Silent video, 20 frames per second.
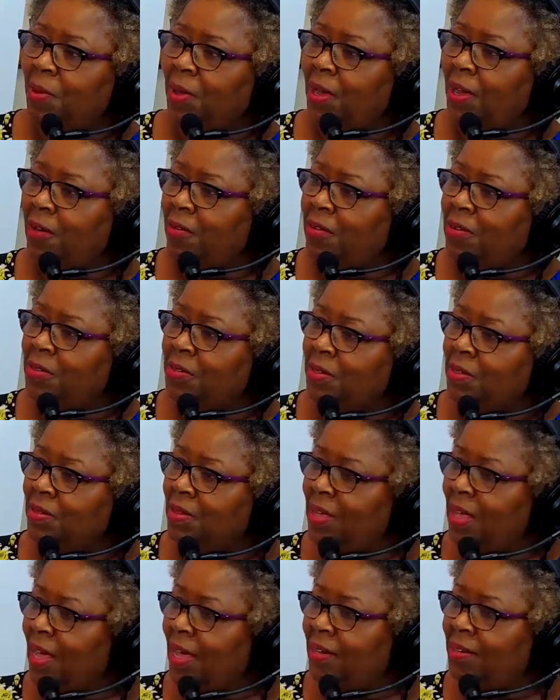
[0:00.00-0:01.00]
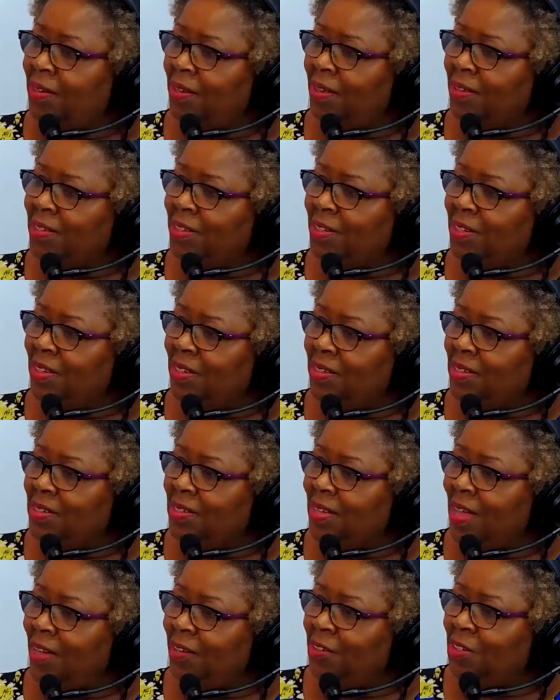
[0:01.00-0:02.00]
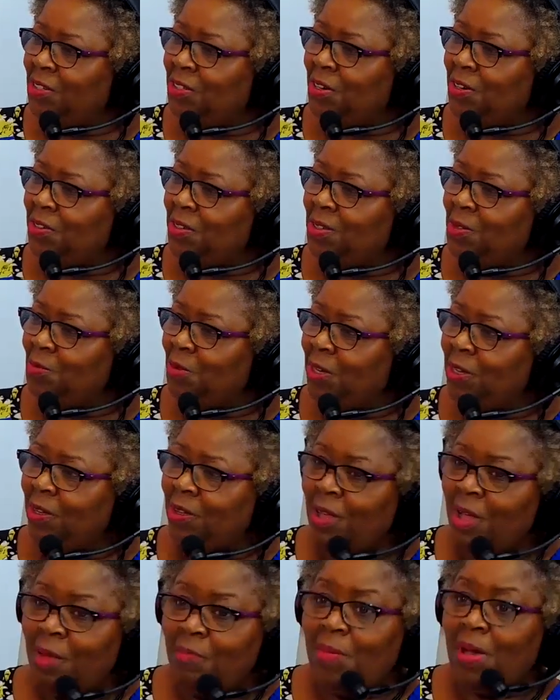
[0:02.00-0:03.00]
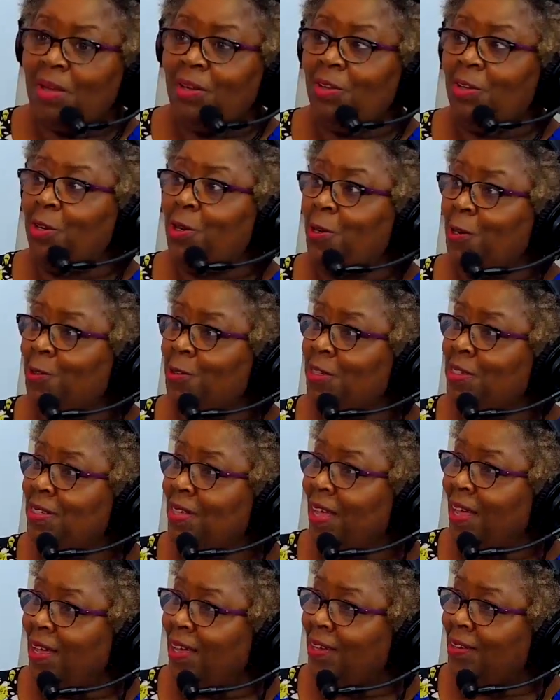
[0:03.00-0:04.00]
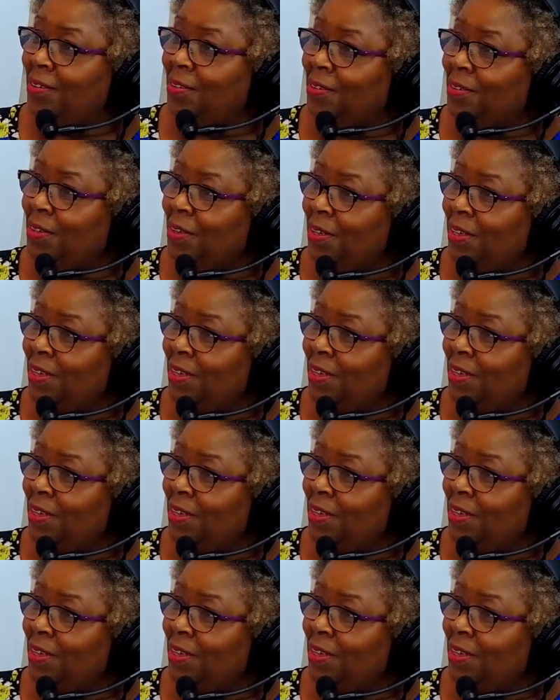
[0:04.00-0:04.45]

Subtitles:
parents and the adults design a shirt as well. My little girl designed one